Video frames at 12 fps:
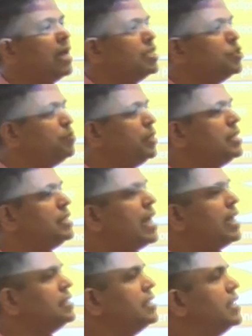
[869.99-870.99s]
I split
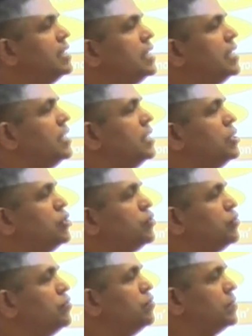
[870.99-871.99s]
that
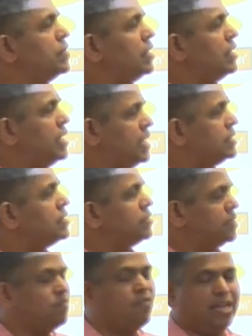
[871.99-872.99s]
into a
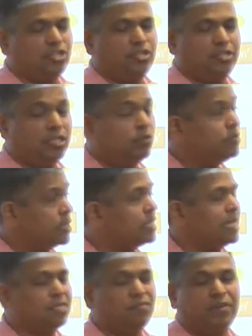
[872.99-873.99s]
certain fashion, you know, the
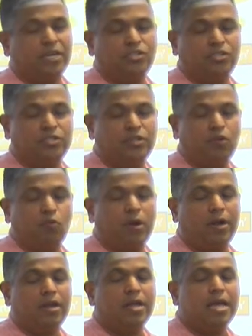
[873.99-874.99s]
classification is
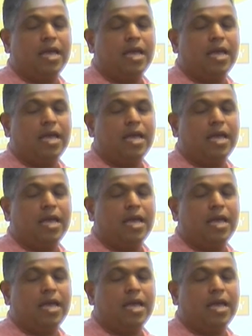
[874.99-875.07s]
required.